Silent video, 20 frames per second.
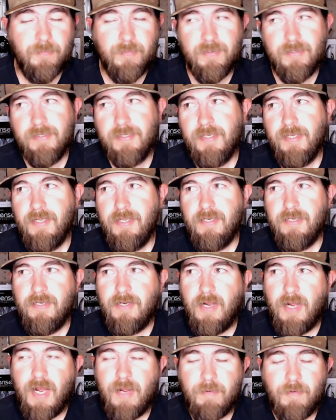But no,
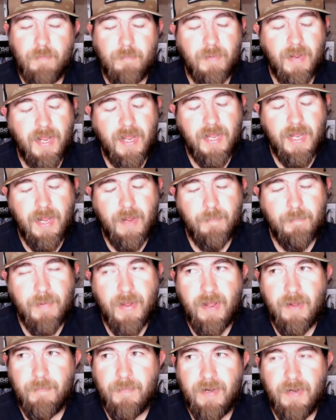I'm going to buy, I'll
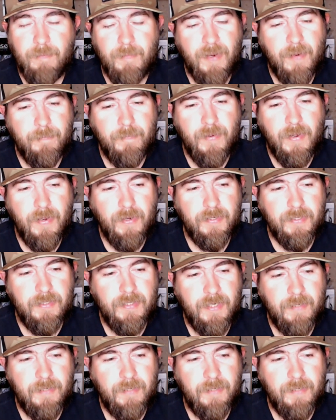buy them out of my pocket.